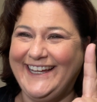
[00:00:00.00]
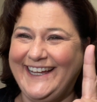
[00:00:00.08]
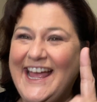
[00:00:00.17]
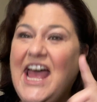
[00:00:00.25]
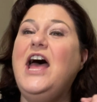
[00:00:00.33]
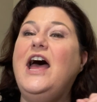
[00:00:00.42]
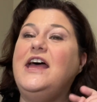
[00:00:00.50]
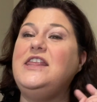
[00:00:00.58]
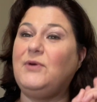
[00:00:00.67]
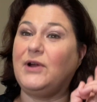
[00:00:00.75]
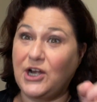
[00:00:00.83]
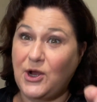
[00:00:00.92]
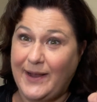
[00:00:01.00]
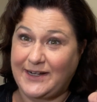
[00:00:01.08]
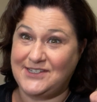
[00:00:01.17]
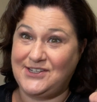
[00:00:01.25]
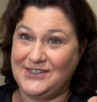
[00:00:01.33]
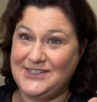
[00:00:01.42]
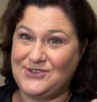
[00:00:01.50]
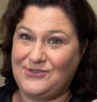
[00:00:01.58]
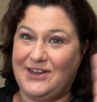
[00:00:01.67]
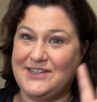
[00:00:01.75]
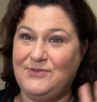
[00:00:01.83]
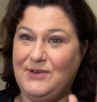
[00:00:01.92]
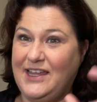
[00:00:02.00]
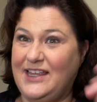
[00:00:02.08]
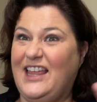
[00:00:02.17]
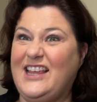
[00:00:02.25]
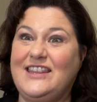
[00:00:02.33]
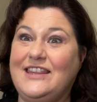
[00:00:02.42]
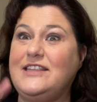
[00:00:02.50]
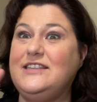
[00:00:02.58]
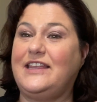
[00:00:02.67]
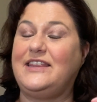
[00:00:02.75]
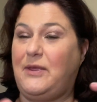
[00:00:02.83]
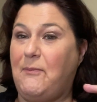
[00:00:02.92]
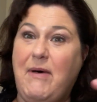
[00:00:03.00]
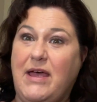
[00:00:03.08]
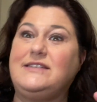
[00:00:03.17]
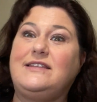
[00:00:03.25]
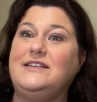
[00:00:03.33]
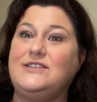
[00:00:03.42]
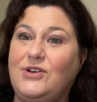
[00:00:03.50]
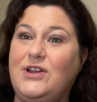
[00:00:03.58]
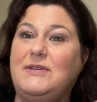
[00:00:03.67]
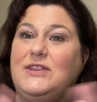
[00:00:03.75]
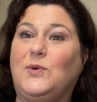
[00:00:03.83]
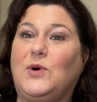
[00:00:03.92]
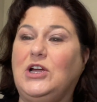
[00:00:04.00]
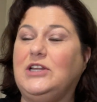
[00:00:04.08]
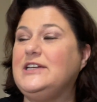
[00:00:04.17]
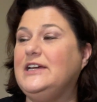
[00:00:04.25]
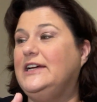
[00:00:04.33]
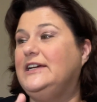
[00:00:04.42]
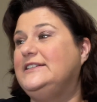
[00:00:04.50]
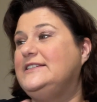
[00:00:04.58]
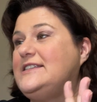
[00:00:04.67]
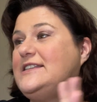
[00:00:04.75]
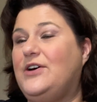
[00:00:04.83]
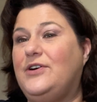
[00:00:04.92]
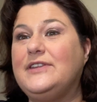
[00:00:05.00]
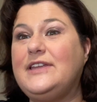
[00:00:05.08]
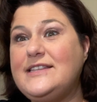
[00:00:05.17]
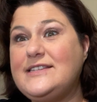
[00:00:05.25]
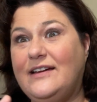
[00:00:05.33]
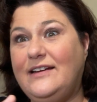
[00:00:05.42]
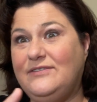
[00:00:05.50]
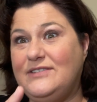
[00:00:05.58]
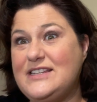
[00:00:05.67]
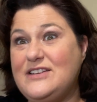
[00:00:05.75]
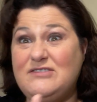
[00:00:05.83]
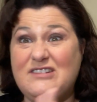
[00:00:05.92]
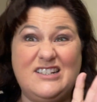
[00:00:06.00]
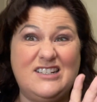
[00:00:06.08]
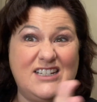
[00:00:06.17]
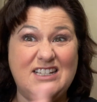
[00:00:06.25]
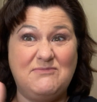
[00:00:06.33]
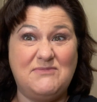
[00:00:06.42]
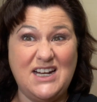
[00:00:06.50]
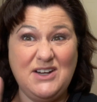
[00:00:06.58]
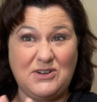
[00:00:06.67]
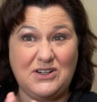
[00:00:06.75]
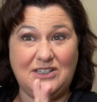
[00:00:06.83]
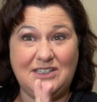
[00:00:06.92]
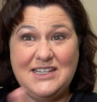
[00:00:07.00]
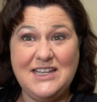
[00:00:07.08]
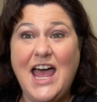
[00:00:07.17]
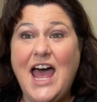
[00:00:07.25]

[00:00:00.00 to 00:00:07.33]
and then we're gonna go back to Salt and Straw so we can get like the, like the best ice cream in the world. So that's kind of what's going on in my world.